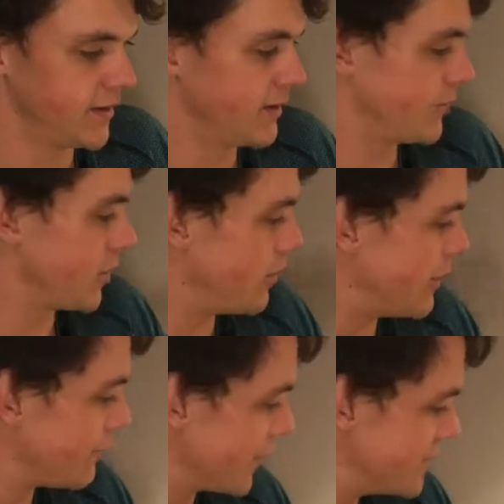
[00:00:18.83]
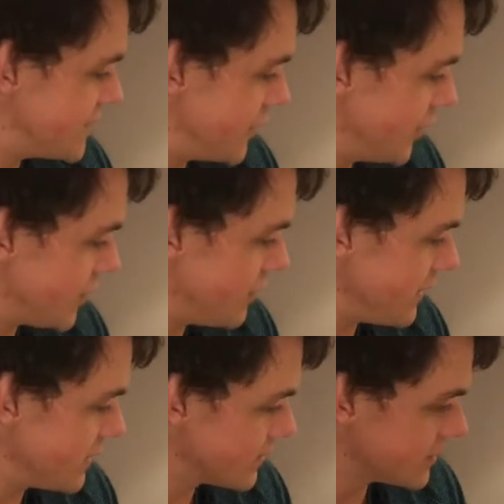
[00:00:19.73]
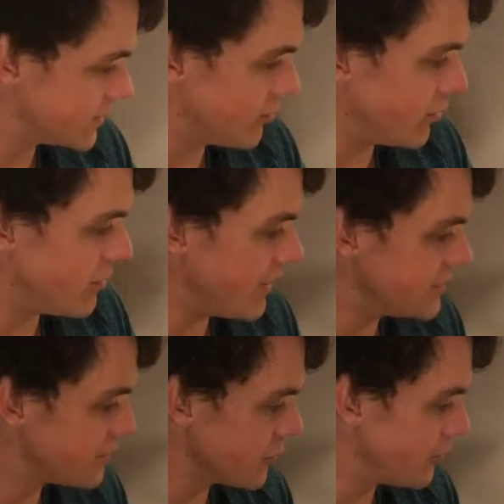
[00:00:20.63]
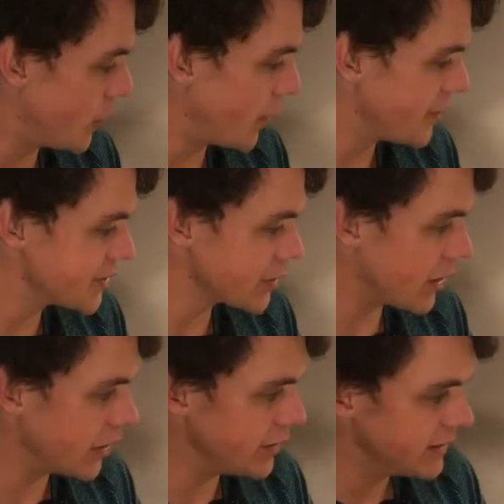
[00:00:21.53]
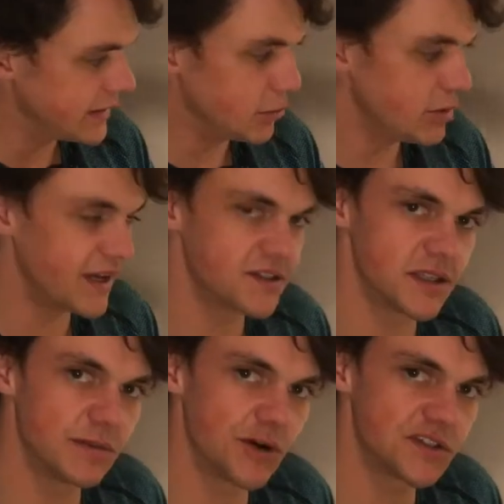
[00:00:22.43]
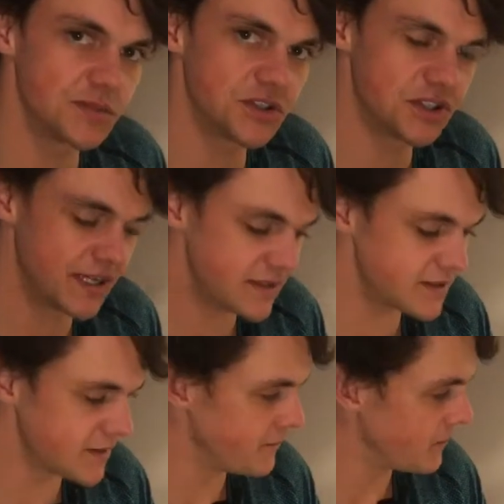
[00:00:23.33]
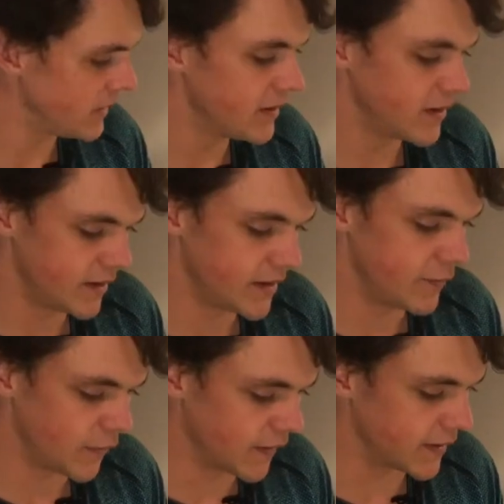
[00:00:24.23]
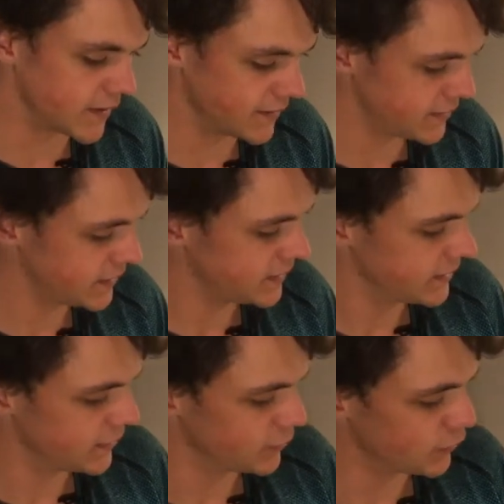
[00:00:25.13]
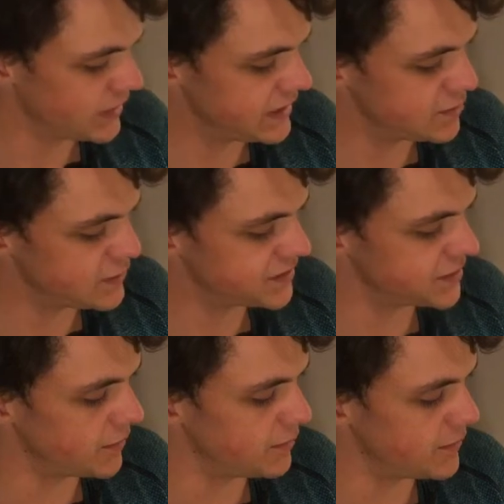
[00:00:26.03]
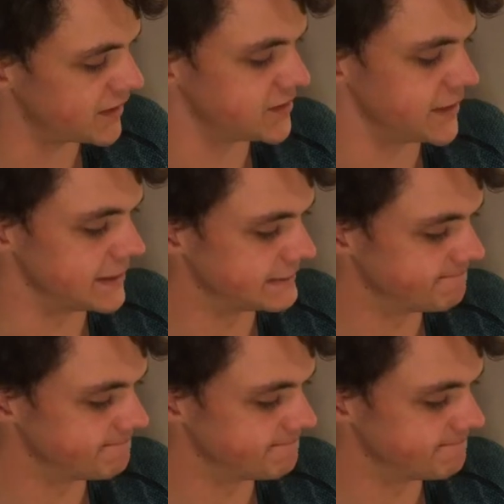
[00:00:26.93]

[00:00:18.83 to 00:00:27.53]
I've got my friends here with me, some of my mates from Paw Patrol and Blazing the Monster Machines, and we're going to read Mr. Messy.